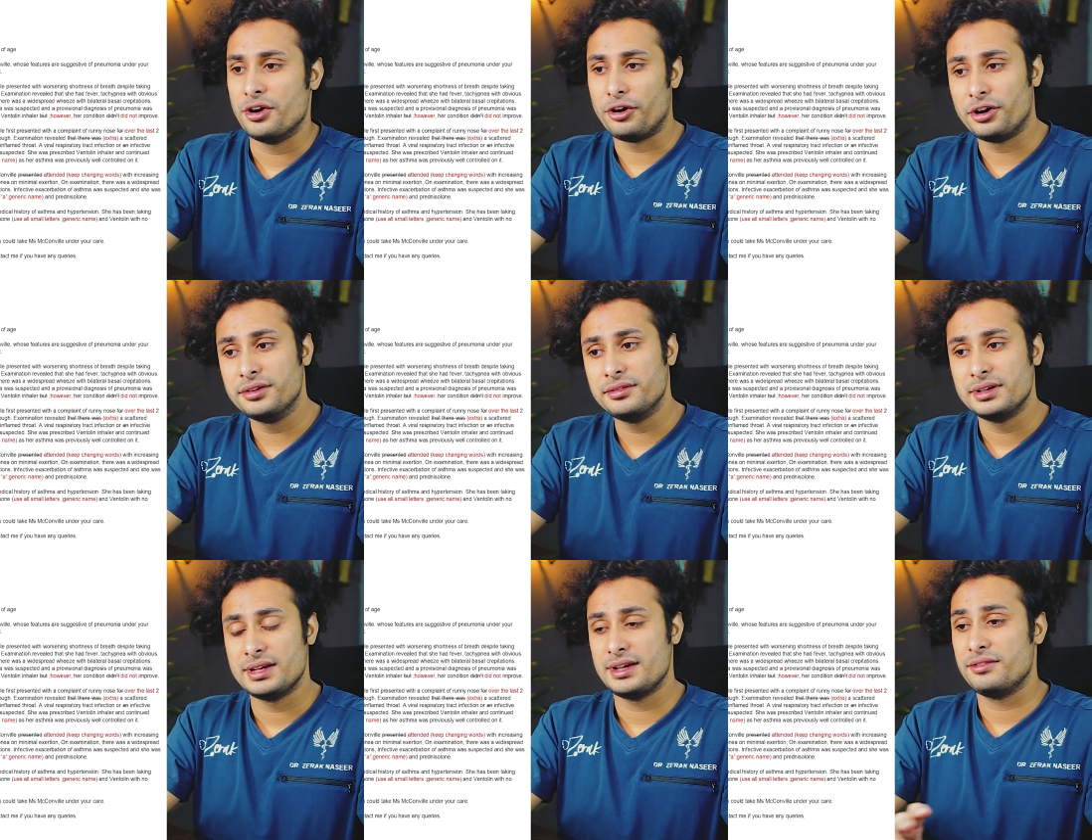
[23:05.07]
on
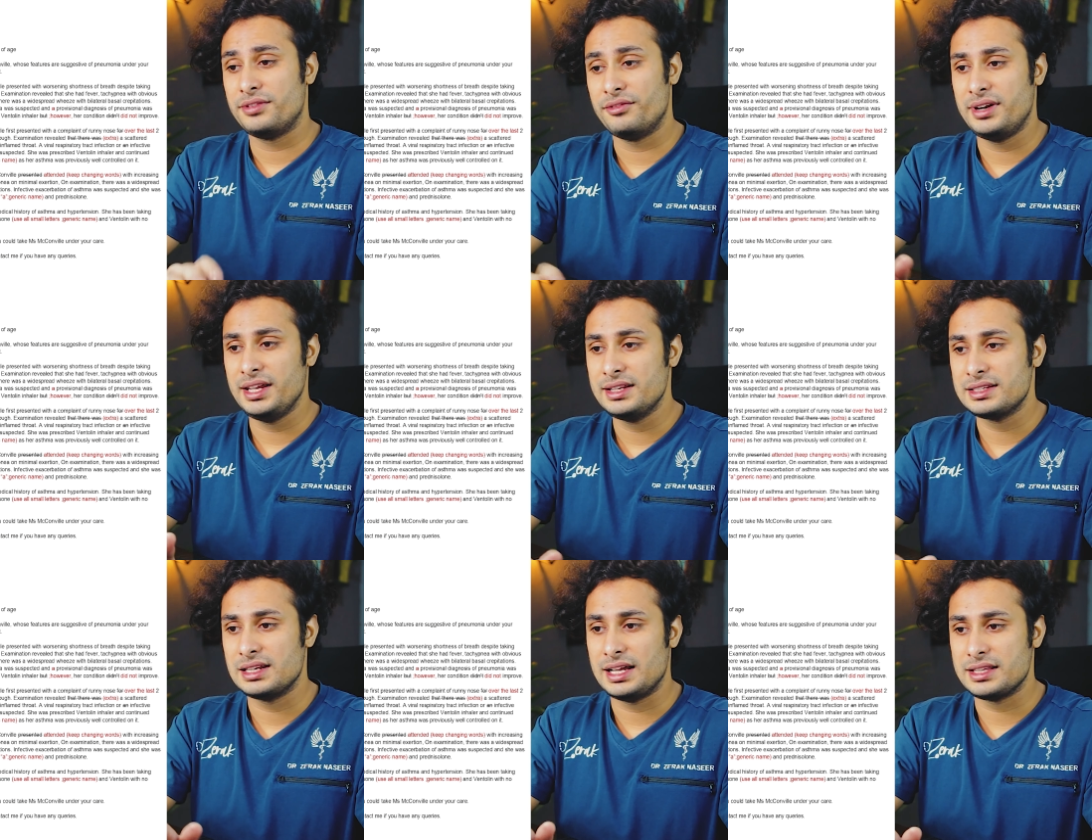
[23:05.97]

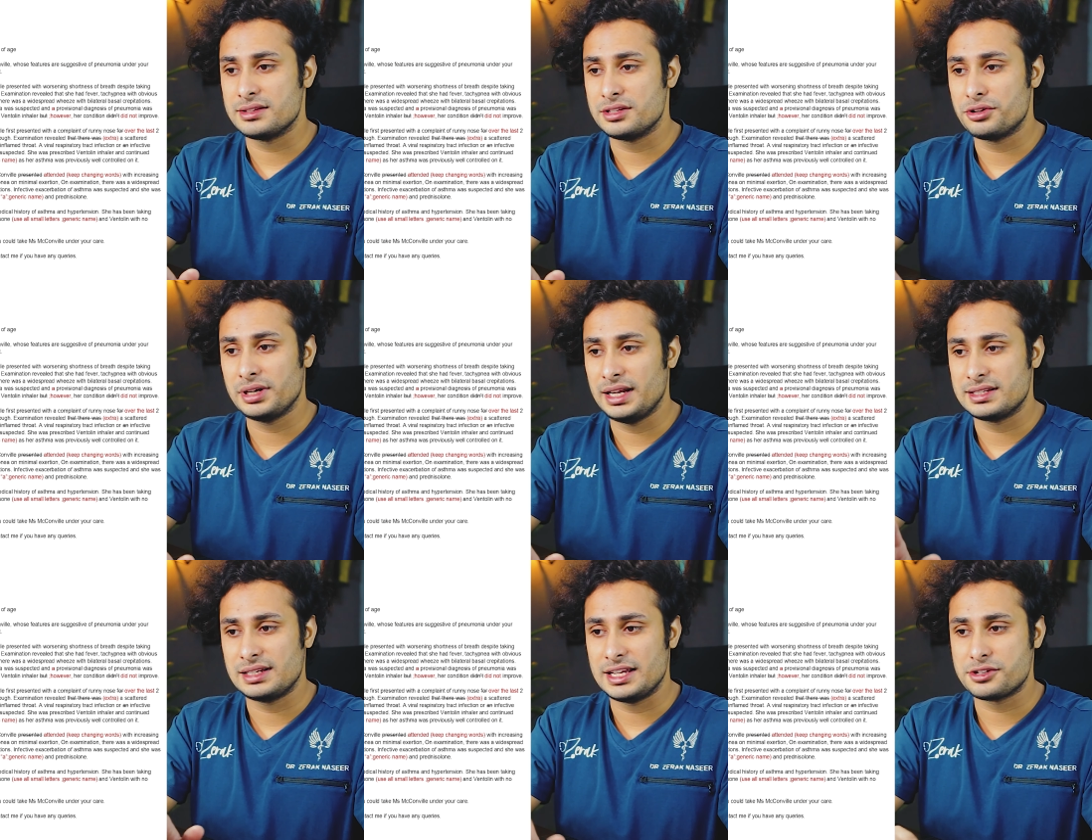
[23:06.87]

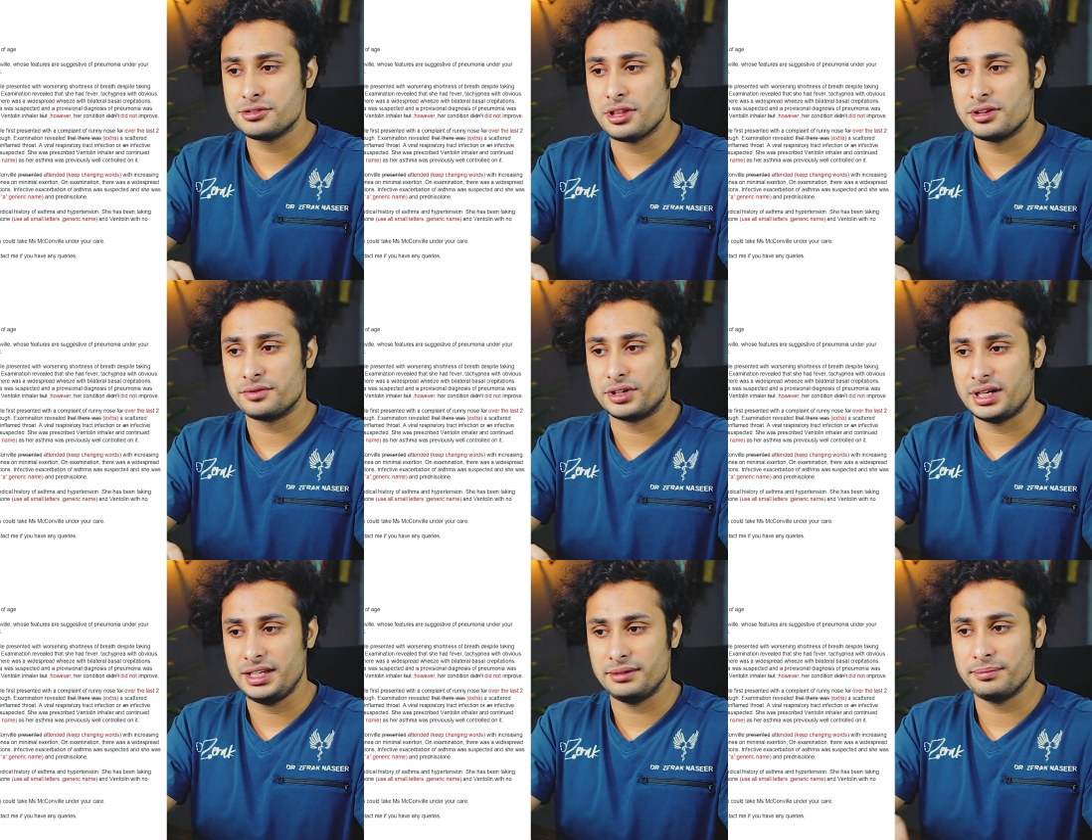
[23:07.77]

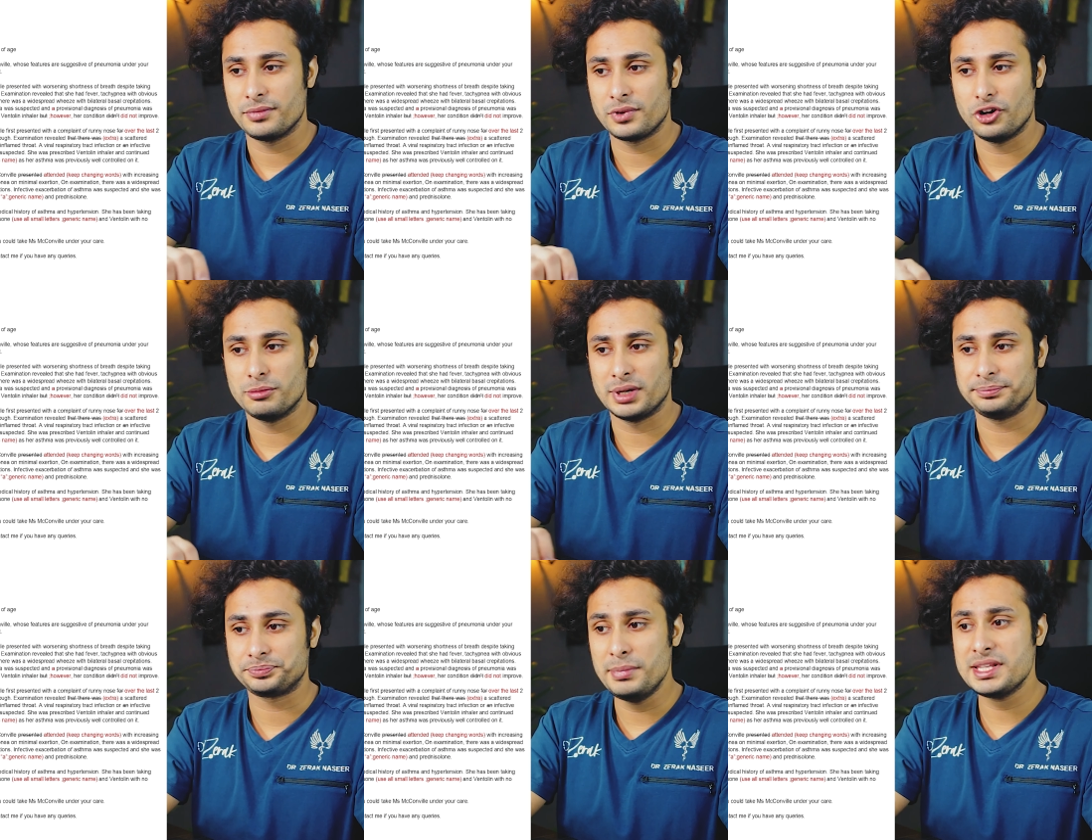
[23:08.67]
15/09/2014, comma,
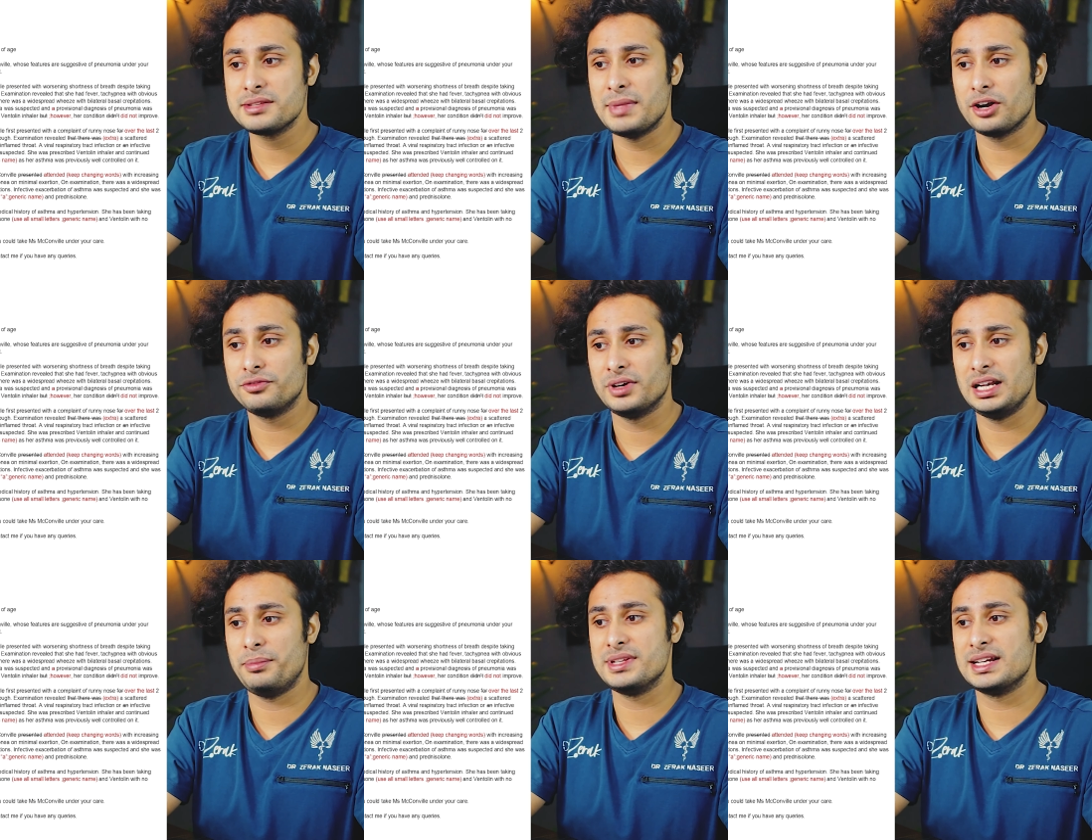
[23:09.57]
Miss
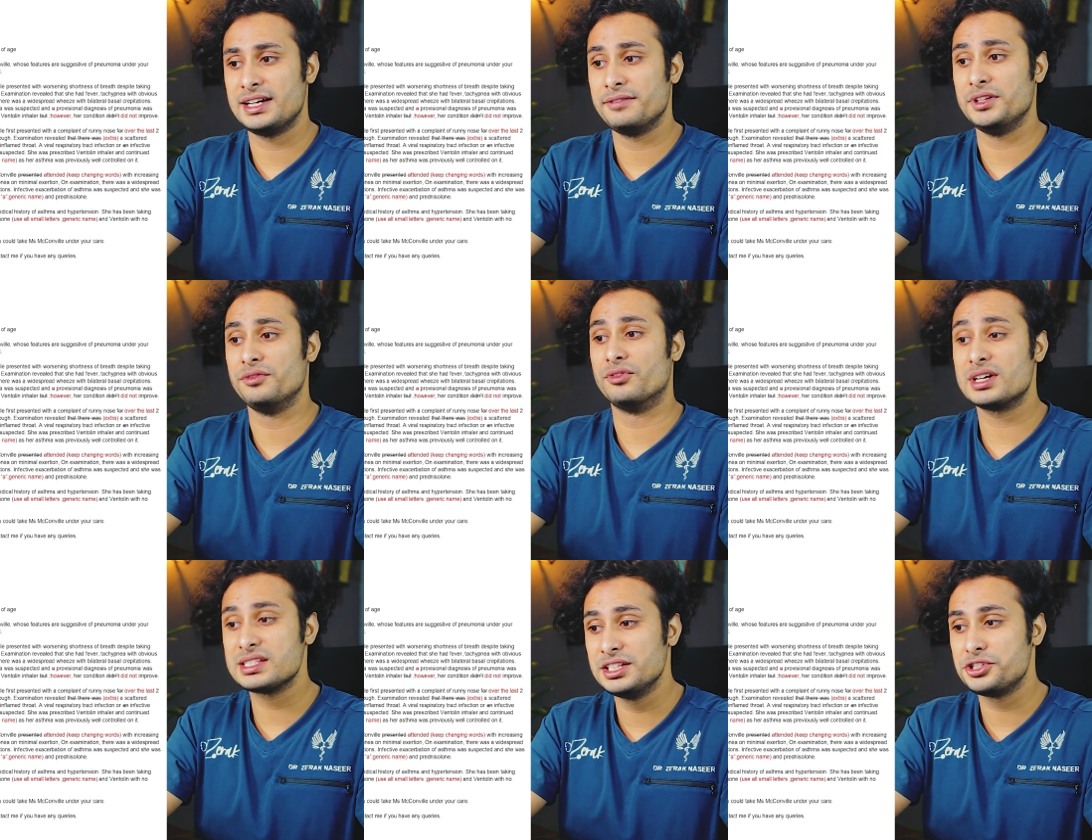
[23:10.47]
McConville presented with
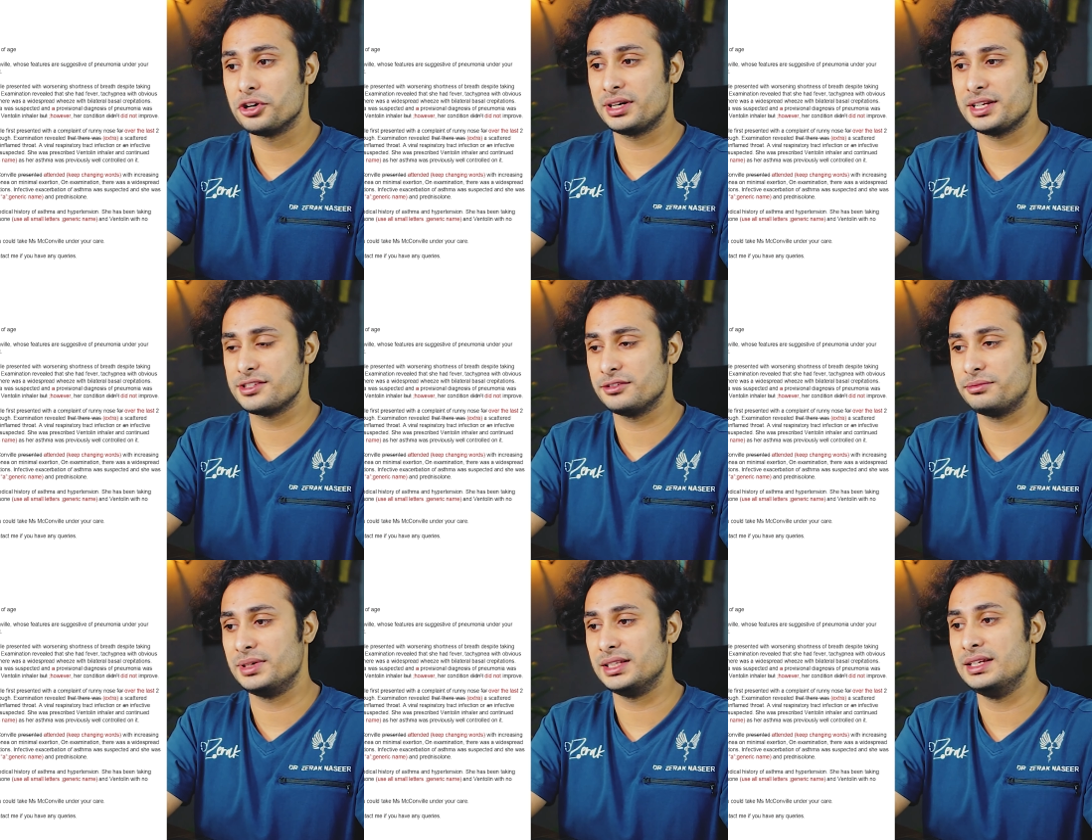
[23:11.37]
worsening shortness of
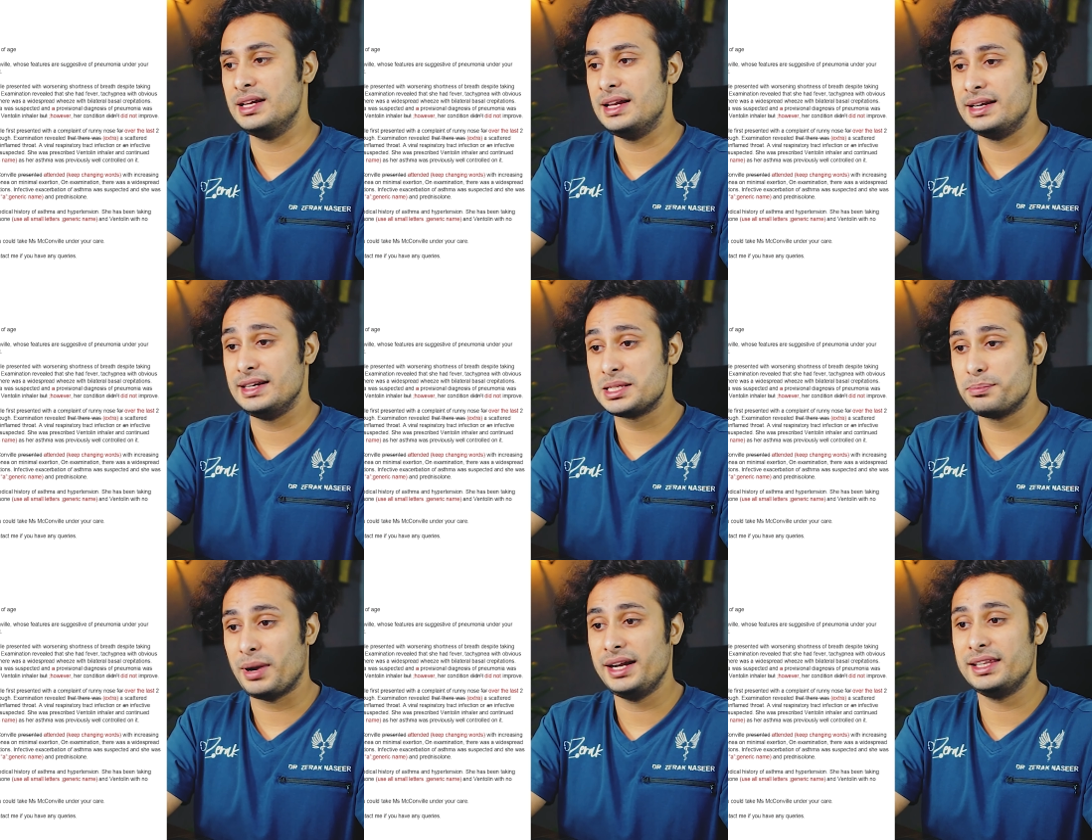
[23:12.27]
breath
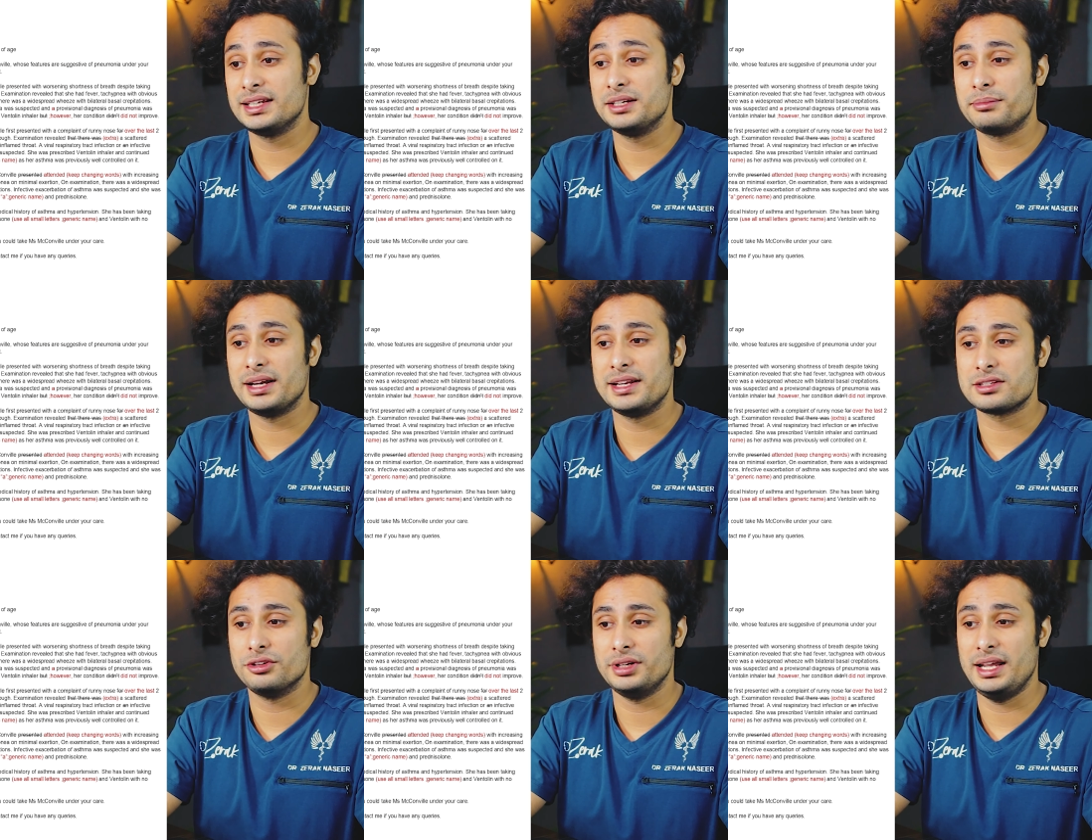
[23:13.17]
despite taking
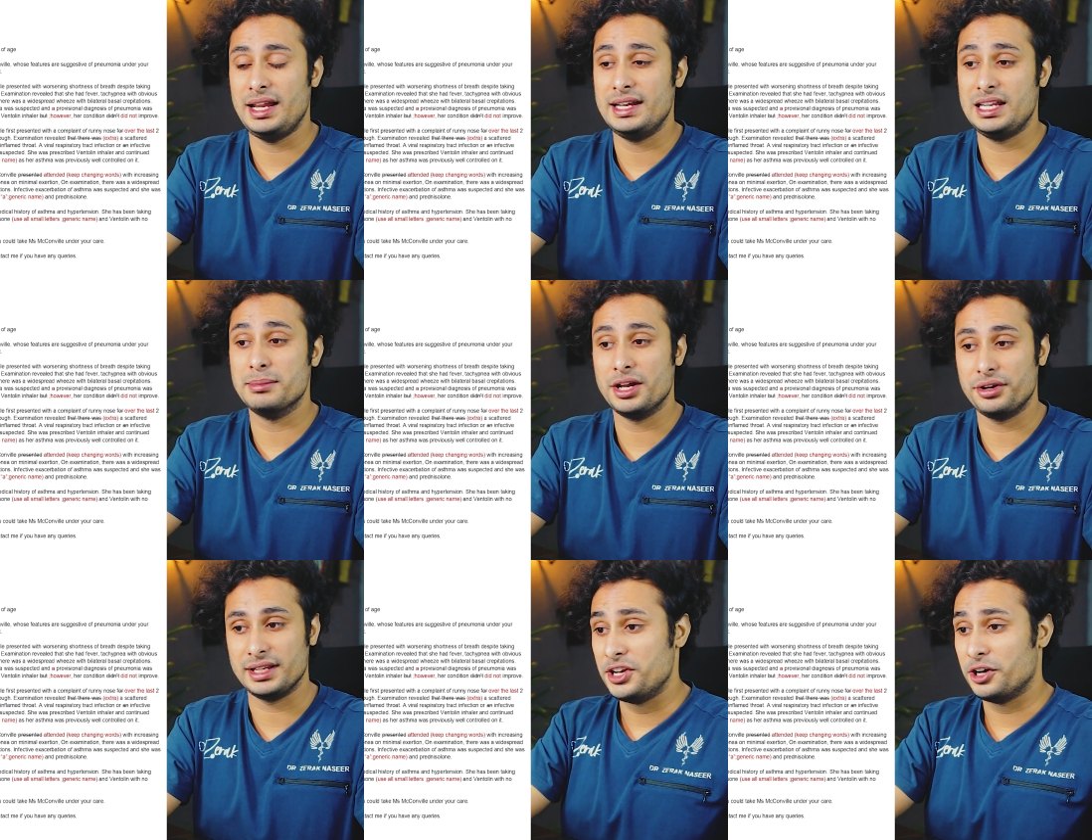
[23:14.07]
prednisolone and antibiotics.